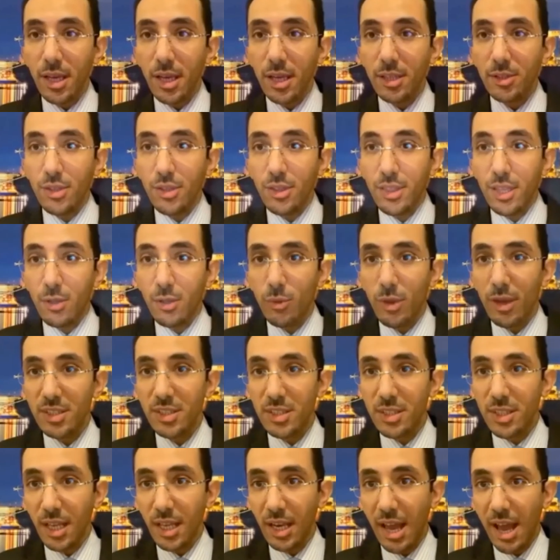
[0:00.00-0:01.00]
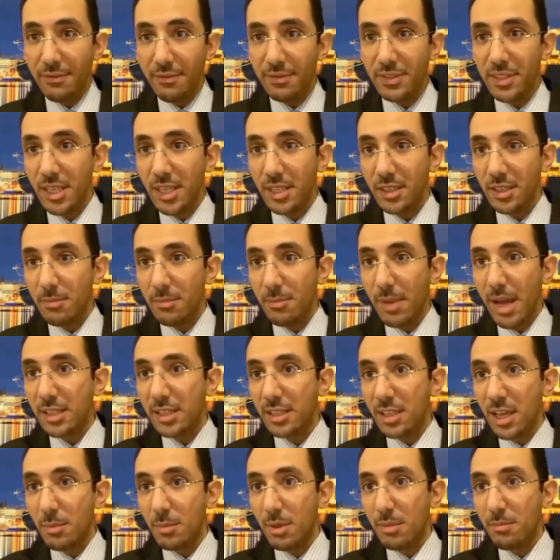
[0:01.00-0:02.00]
don't think we still have seen
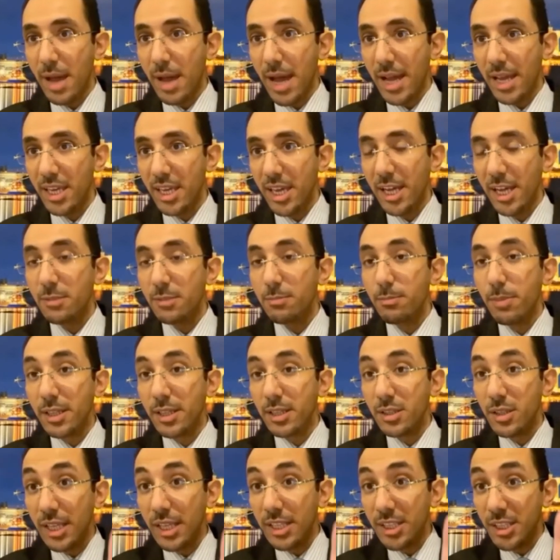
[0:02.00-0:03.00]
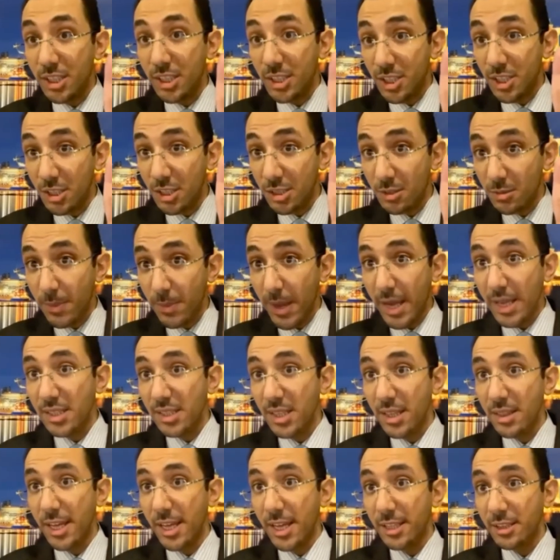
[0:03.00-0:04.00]
demand coming back yet, but it's
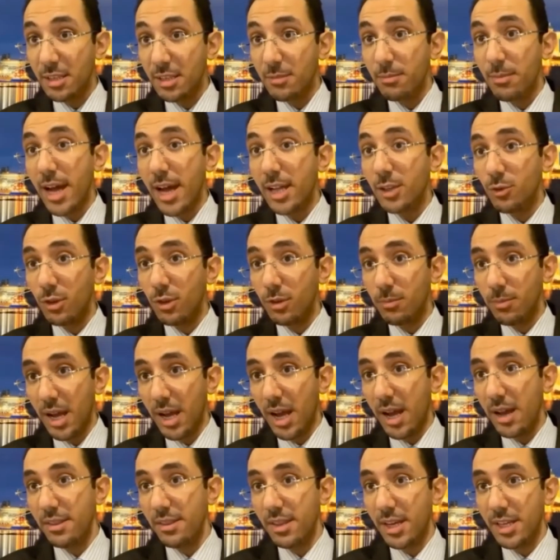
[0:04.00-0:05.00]
expected that demand will be higher than